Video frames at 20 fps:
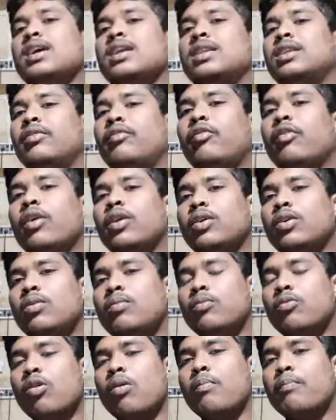the
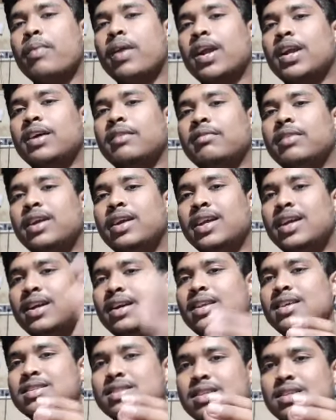volume comparatively
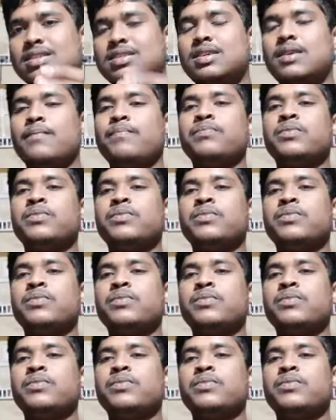decreases.